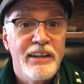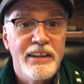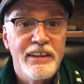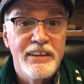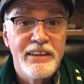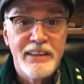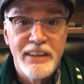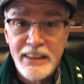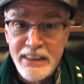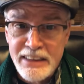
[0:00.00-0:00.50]

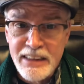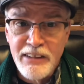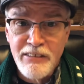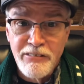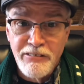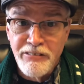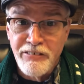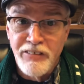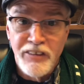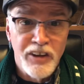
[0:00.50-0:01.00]
Does it
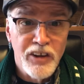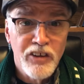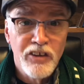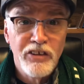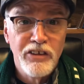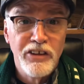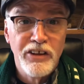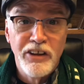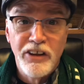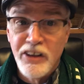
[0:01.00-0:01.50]
feel
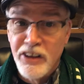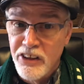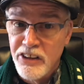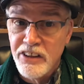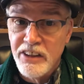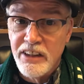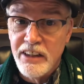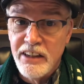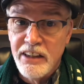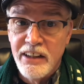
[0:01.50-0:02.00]

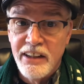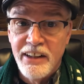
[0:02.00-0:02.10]
good?